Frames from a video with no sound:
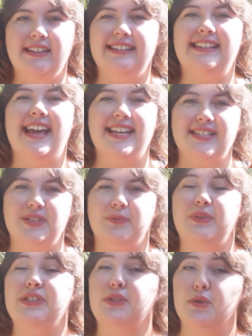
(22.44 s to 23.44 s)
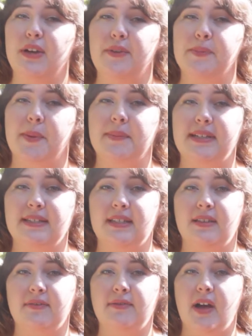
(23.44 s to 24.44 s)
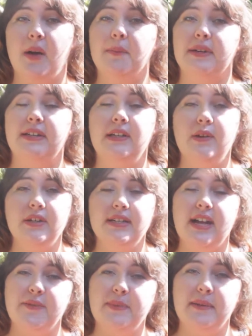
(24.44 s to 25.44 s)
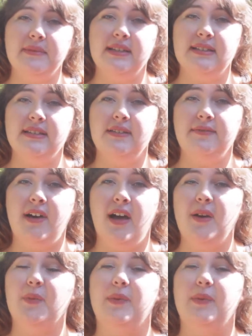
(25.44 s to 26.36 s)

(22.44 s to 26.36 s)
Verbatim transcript: Yes, we do have pumpkins in the fall, but in order to have pumpkins in the fall,